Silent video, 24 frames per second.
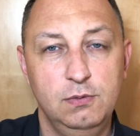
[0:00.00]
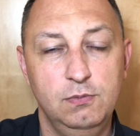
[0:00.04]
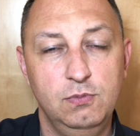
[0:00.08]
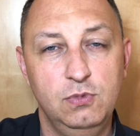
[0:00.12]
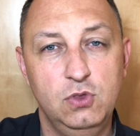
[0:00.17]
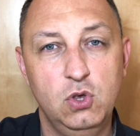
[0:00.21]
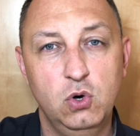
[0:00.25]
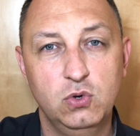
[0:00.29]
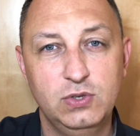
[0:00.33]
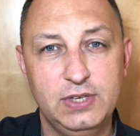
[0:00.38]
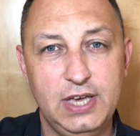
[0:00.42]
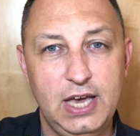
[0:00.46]

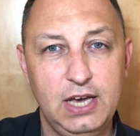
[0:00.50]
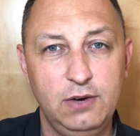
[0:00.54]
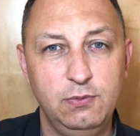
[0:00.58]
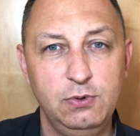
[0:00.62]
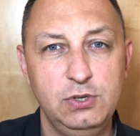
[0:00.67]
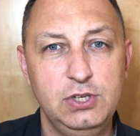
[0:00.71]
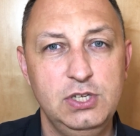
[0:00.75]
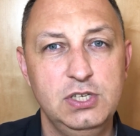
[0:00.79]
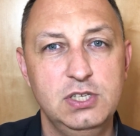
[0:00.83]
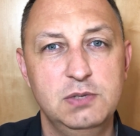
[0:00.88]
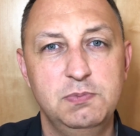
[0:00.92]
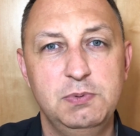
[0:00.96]
those
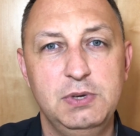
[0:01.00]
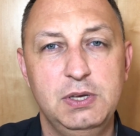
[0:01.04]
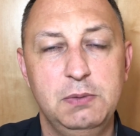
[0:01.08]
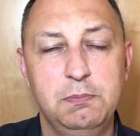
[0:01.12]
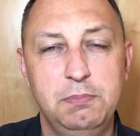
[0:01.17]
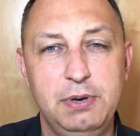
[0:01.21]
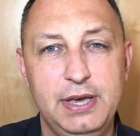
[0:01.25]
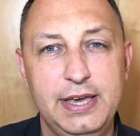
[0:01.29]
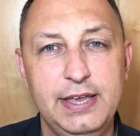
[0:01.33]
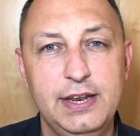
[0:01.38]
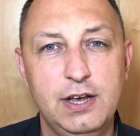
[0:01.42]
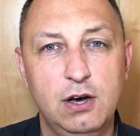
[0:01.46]
equities being
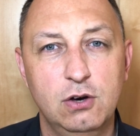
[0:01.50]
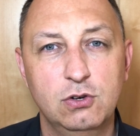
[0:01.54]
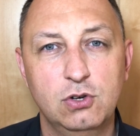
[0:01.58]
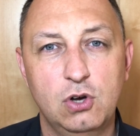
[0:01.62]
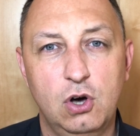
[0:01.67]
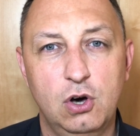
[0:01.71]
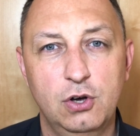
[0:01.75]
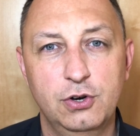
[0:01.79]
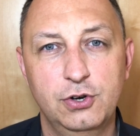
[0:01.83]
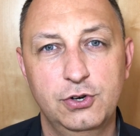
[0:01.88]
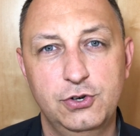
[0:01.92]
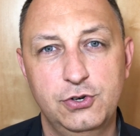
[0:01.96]
paid out
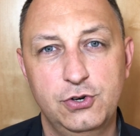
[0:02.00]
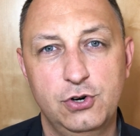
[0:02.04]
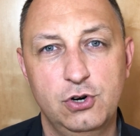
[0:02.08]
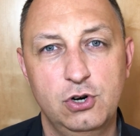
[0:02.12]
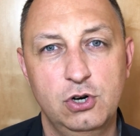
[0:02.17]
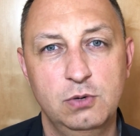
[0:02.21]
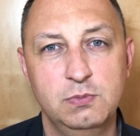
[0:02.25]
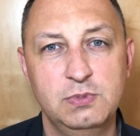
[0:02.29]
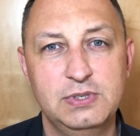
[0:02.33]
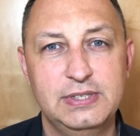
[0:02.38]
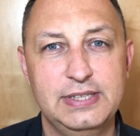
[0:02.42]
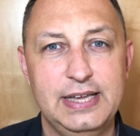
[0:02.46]
on the
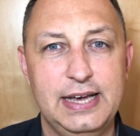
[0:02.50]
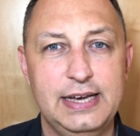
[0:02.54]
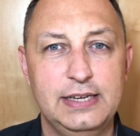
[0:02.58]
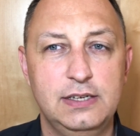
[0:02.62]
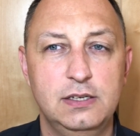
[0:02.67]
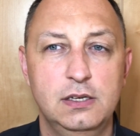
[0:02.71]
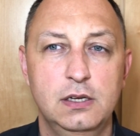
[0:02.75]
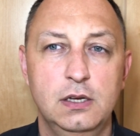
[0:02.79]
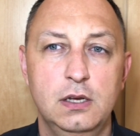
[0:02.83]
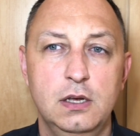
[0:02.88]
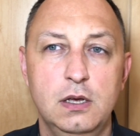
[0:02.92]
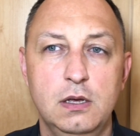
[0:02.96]
terms
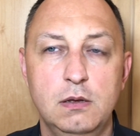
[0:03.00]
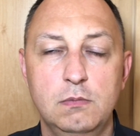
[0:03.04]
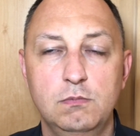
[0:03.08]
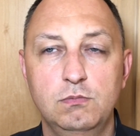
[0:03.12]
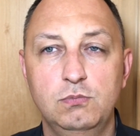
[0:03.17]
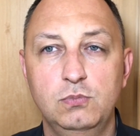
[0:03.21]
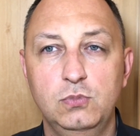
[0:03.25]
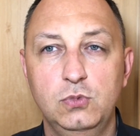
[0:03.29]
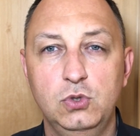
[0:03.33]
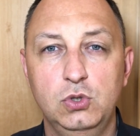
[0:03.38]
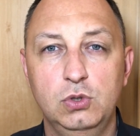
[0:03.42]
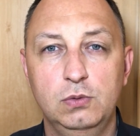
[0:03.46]
that
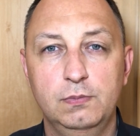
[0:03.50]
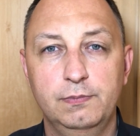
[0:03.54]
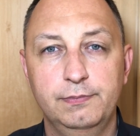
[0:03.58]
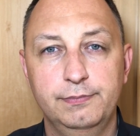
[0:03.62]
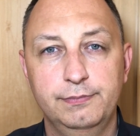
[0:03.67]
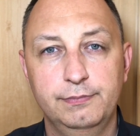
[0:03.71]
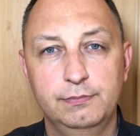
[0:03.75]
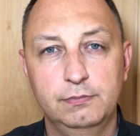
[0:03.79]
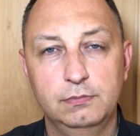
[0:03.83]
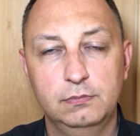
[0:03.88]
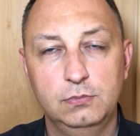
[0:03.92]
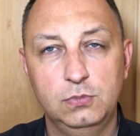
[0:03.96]

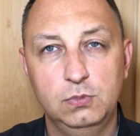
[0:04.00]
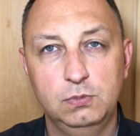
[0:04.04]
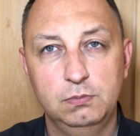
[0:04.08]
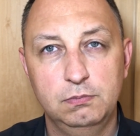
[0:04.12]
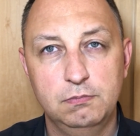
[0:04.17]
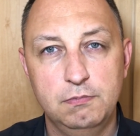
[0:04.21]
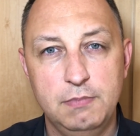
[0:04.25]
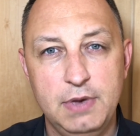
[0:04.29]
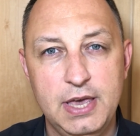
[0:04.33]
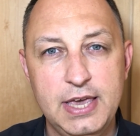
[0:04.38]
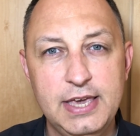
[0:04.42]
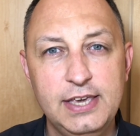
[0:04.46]

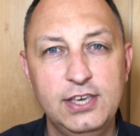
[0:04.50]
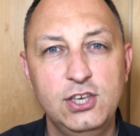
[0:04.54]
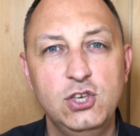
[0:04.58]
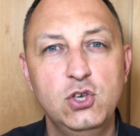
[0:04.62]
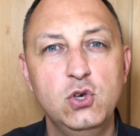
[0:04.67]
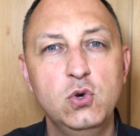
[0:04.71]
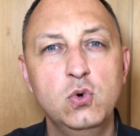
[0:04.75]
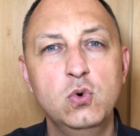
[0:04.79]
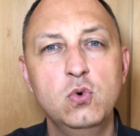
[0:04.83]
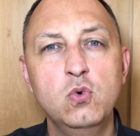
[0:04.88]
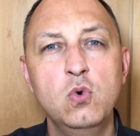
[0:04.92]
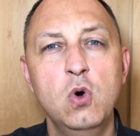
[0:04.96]
make
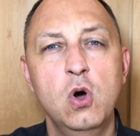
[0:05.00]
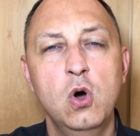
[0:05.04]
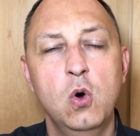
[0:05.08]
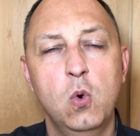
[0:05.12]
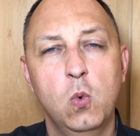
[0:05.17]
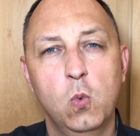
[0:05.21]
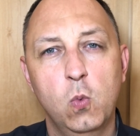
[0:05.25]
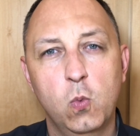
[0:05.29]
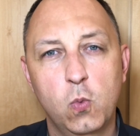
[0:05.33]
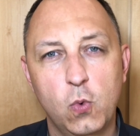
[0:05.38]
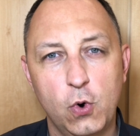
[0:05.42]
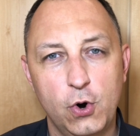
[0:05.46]
you
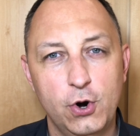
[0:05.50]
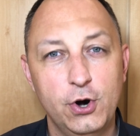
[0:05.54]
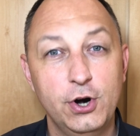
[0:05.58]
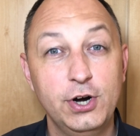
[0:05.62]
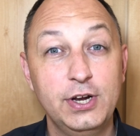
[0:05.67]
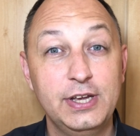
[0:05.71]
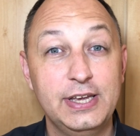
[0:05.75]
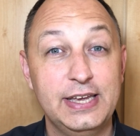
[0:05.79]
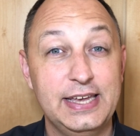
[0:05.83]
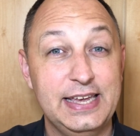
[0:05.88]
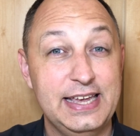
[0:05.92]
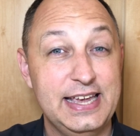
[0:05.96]

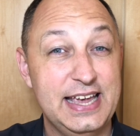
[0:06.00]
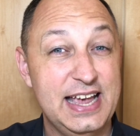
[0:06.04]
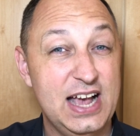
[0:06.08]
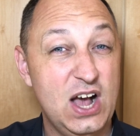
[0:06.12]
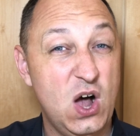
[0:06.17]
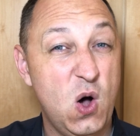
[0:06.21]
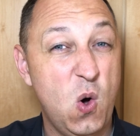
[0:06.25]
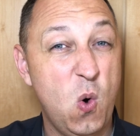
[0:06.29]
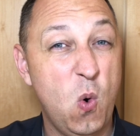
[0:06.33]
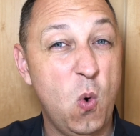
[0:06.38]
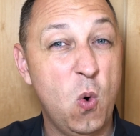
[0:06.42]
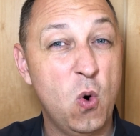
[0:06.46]
work
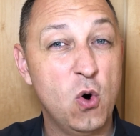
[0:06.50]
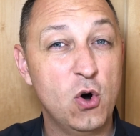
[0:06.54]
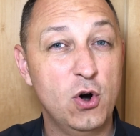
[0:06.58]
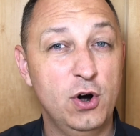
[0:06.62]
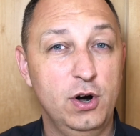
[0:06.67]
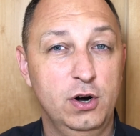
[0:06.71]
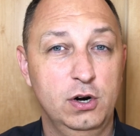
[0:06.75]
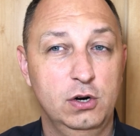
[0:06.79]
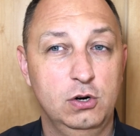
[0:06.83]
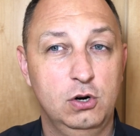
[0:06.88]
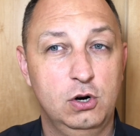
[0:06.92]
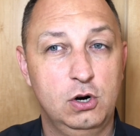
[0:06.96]

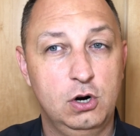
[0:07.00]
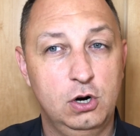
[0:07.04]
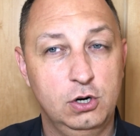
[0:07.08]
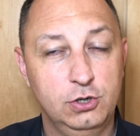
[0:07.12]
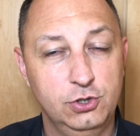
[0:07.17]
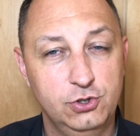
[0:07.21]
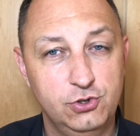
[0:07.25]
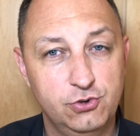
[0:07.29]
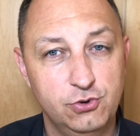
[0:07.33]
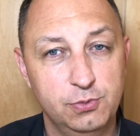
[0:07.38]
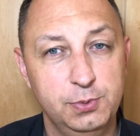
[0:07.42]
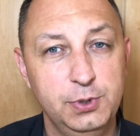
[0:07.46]
or
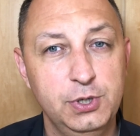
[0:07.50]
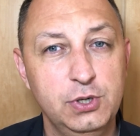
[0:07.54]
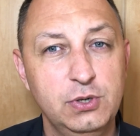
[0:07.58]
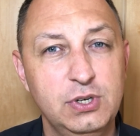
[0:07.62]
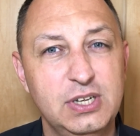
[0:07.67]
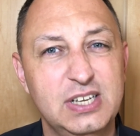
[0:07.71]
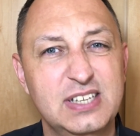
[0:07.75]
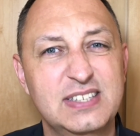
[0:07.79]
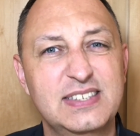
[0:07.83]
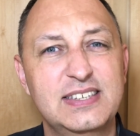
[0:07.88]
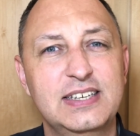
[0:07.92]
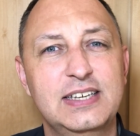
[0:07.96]
contribute
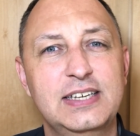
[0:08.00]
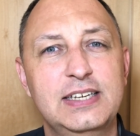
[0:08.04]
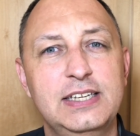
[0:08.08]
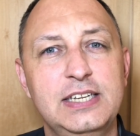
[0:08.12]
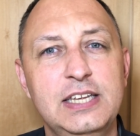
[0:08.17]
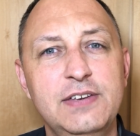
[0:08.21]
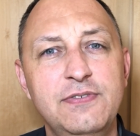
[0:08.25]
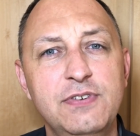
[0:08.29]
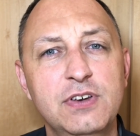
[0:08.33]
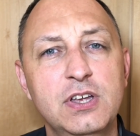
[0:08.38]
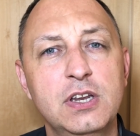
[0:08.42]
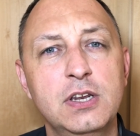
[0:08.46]
a
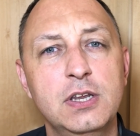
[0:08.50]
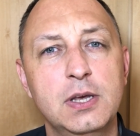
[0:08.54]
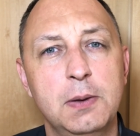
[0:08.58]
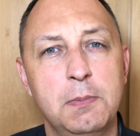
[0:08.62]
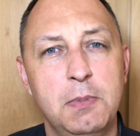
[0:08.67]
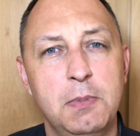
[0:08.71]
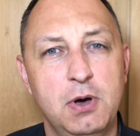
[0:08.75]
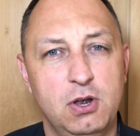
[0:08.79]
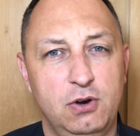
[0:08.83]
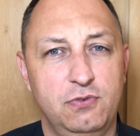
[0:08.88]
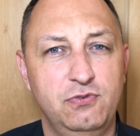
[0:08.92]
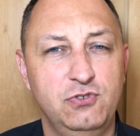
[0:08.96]
significant
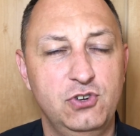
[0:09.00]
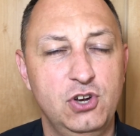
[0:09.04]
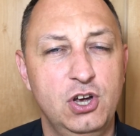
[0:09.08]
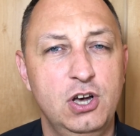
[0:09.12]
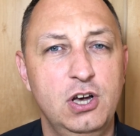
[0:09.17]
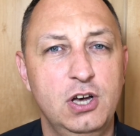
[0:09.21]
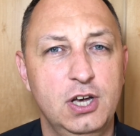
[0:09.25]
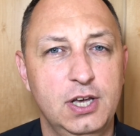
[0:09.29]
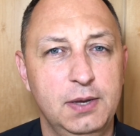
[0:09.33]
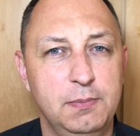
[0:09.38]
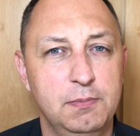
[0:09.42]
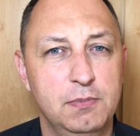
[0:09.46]
amount of
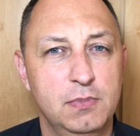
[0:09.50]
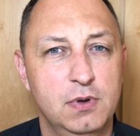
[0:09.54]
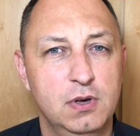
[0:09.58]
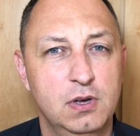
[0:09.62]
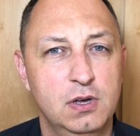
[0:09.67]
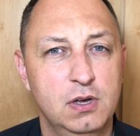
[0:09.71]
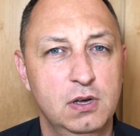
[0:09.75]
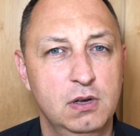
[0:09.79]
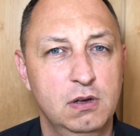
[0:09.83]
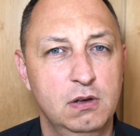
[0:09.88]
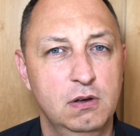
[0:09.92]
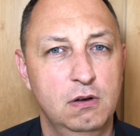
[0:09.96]
time
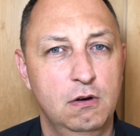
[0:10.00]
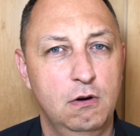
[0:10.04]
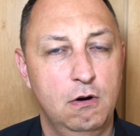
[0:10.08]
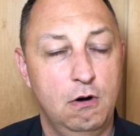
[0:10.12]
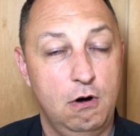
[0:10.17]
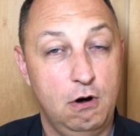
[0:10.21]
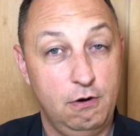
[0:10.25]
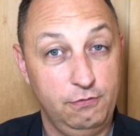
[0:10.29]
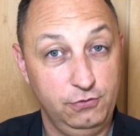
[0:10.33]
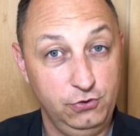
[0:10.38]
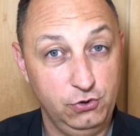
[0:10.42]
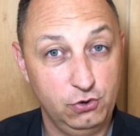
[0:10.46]

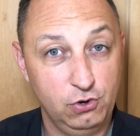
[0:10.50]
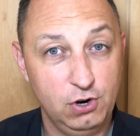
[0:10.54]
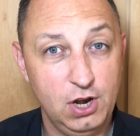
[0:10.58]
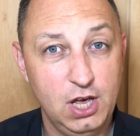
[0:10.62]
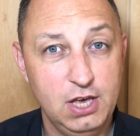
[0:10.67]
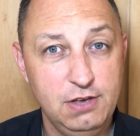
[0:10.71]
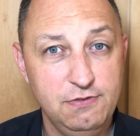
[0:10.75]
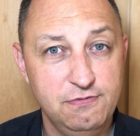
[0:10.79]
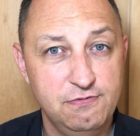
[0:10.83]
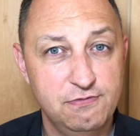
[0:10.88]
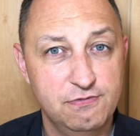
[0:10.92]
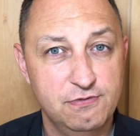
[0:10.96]
of your
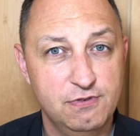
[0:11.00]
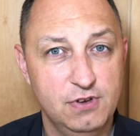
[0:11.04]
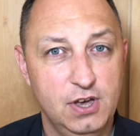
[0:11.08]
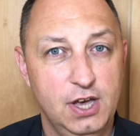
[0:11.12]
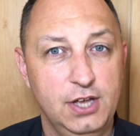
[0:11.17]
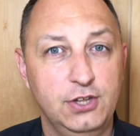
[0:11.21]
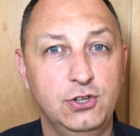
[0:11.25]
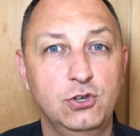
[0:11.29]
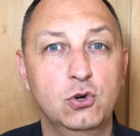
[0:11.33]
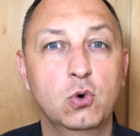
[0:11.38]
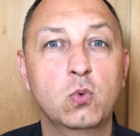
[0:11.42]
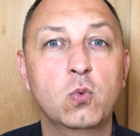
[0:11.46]
life
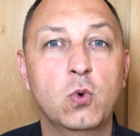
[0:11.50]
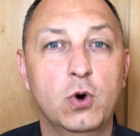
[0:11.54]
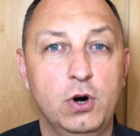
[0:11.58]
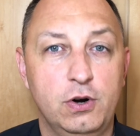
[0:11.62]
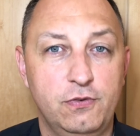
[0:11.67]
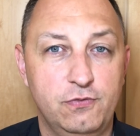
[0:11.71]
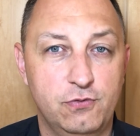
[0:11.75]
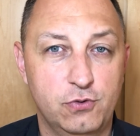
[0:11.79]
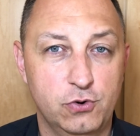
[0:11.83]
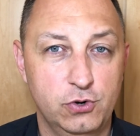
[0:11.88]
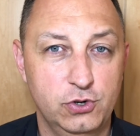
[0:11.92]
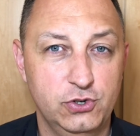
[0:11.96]
and your
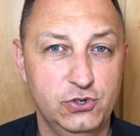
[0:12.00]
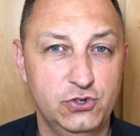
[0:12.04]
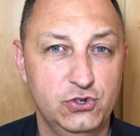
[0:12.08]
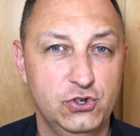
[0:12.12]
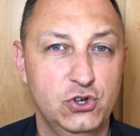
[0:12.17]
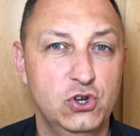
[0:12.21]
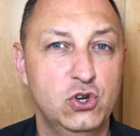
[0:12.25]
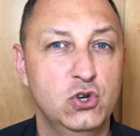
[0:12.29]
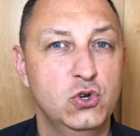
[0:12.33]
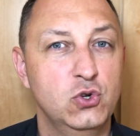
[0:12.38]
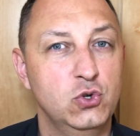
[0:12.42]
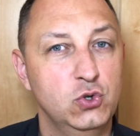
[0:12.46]
workforce
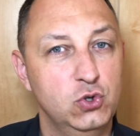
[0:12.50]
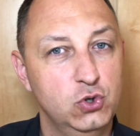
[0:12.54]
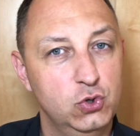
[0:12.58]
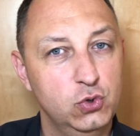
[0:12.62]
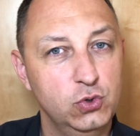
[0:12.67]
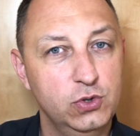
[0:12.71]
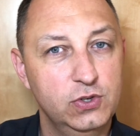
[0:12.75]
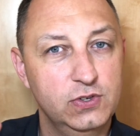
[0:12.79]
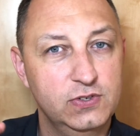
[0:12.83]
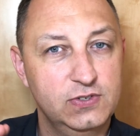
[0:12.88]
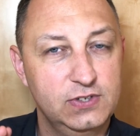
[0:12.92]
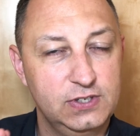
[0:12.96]
to
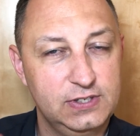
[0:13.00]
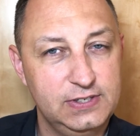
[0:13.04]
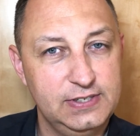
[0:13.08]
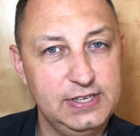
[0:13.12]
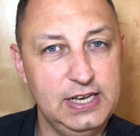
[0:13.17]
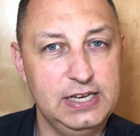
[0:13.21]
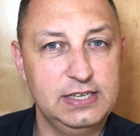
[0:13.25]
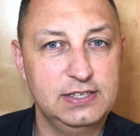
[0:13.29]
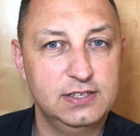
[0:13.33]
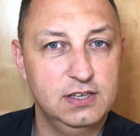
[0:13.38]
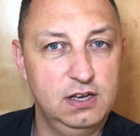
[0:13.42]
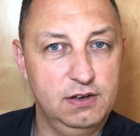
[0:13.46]
the
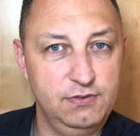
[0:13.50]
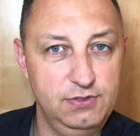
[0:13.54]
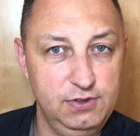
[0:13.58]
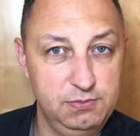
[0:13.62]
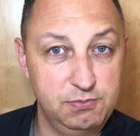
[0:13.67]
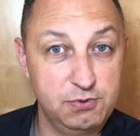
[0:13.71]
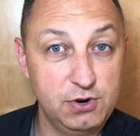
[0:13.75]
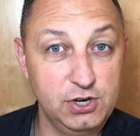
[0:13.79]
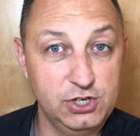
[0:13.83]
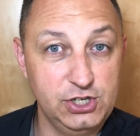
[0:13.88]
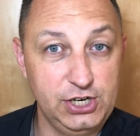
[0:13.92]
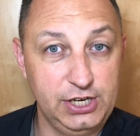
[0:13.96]
success of the
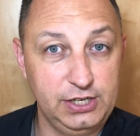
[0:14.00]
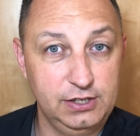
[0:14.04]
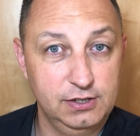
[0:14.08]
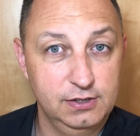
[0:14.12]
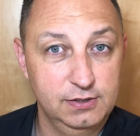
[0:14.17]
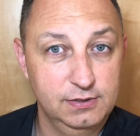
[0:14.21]
project.